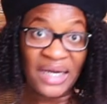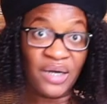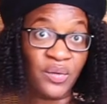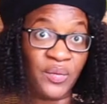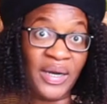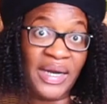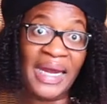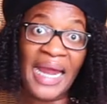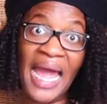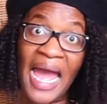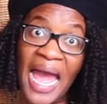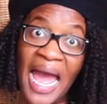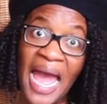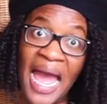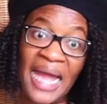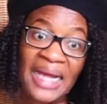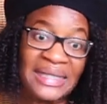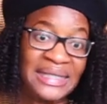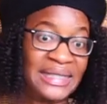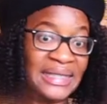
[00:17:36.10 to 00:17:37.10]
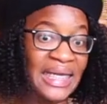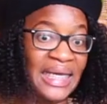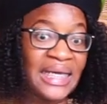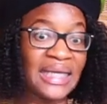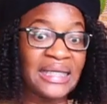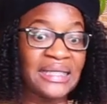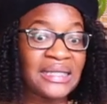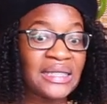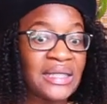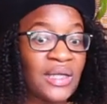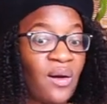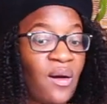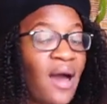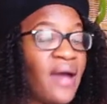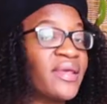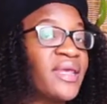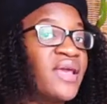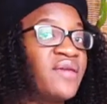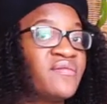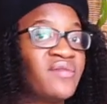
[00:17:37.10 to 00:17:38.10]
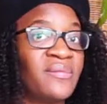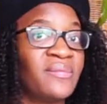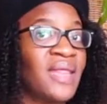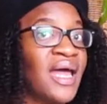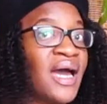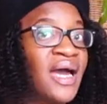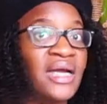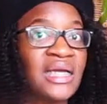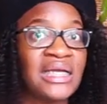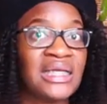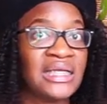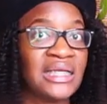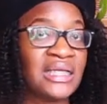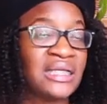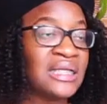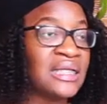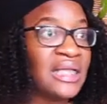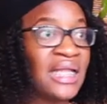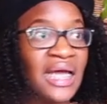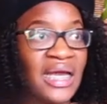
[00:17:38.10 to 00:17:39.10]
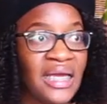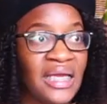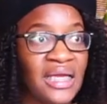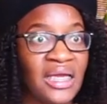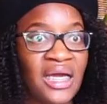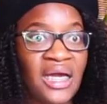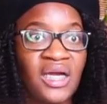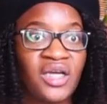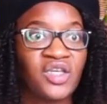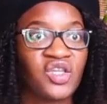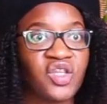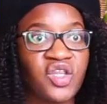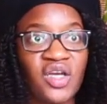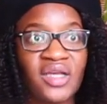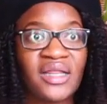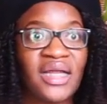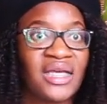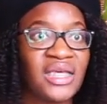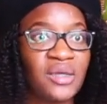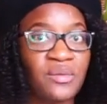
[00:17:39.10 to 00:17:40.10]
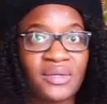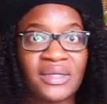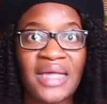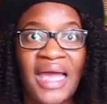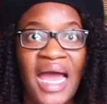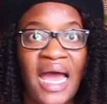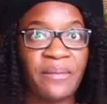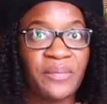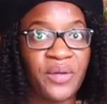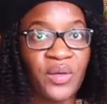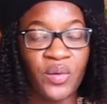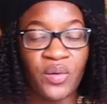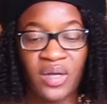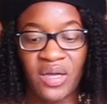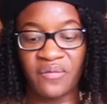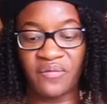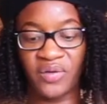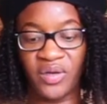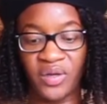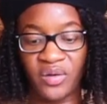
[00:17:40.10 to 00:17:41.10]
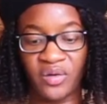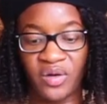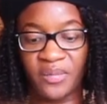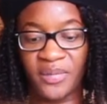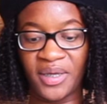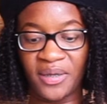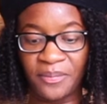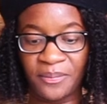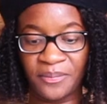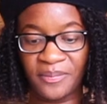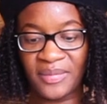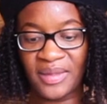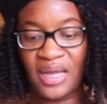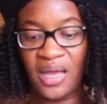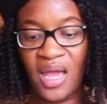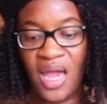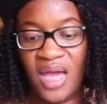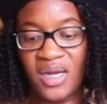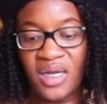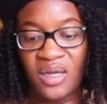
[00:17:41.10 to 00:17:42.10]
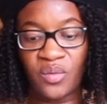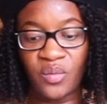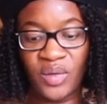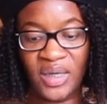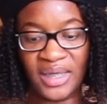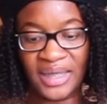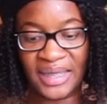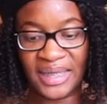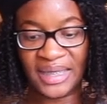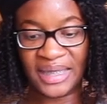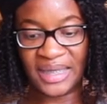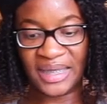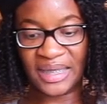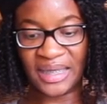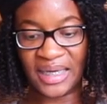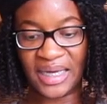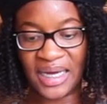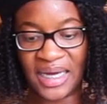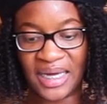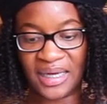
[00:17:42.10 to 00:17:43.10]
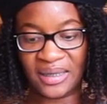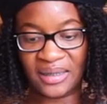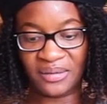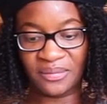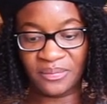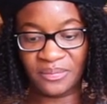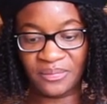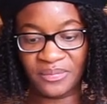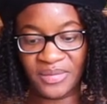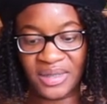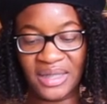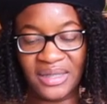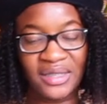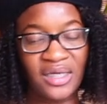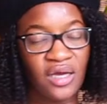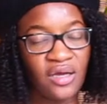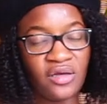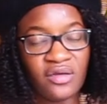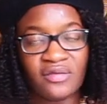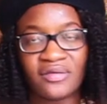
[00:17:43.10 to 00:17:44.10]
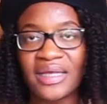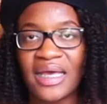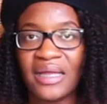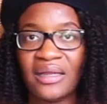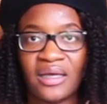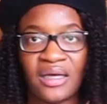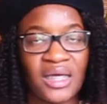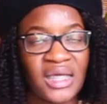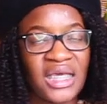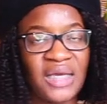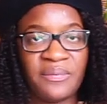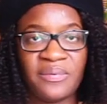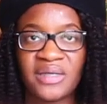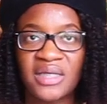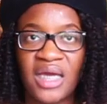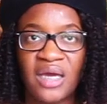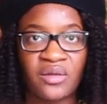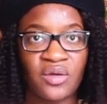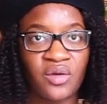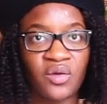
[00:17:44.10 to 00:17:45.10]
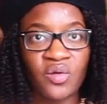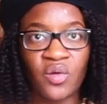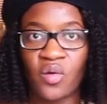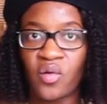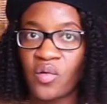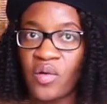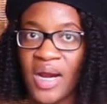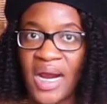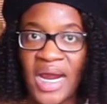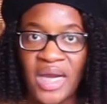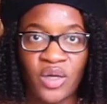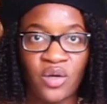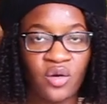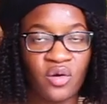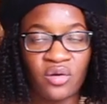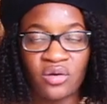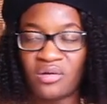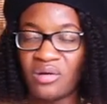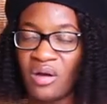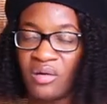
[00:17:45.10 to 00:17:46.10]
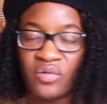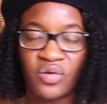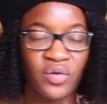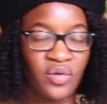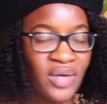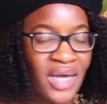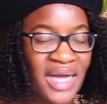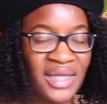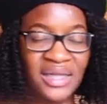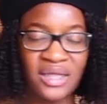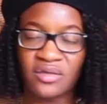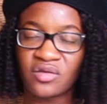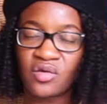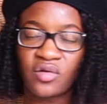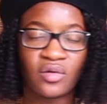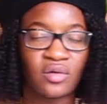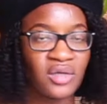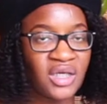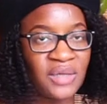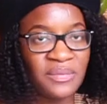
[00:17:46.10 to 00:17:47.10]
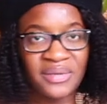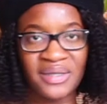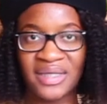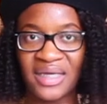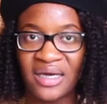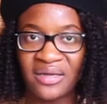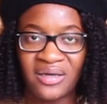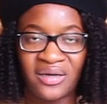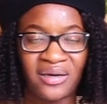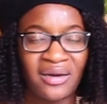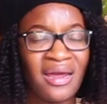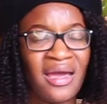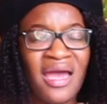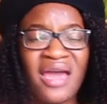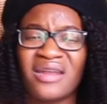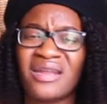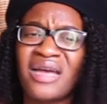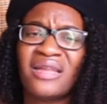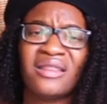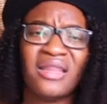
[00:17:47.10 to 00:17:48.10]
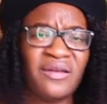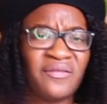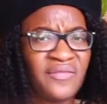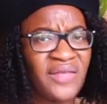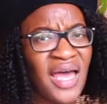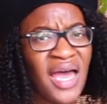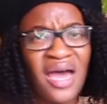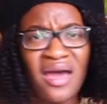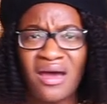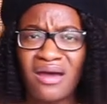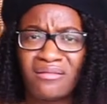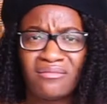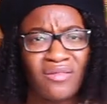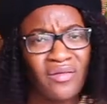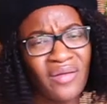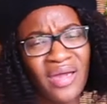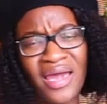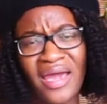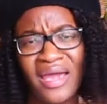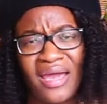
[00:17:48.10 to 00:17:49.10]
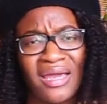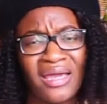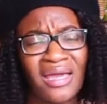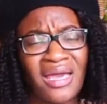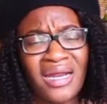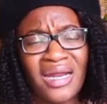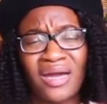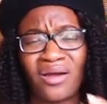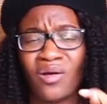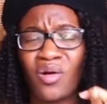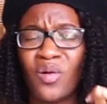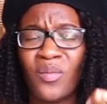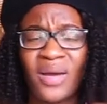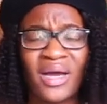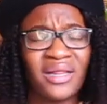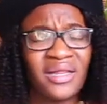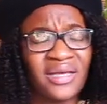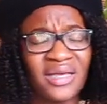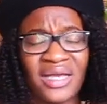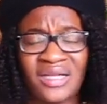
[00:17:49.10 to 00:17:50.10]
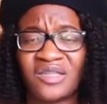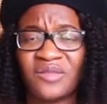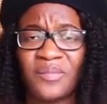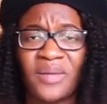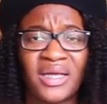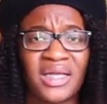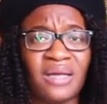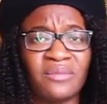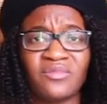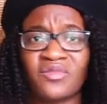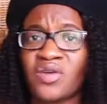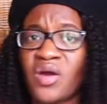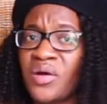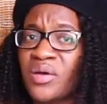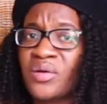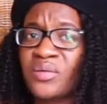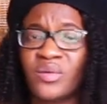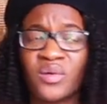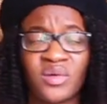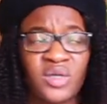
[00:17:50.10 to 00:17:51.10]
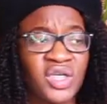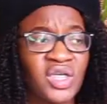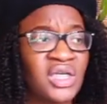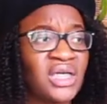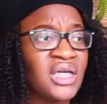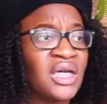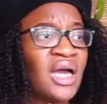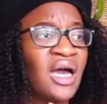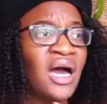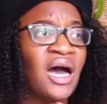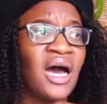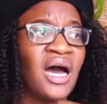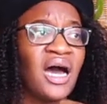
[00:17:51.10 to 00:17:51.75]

didn't react. Like, so I give him that. He didn't, like, look like he was happy or whatever. You know what I mean? And then Whitney tells Ella, "Keep it together. Don't cry. You got this, girl. Keep it together." And I love that. Okay? And I hope Ella gets picked. I'm sorry, Ruchi.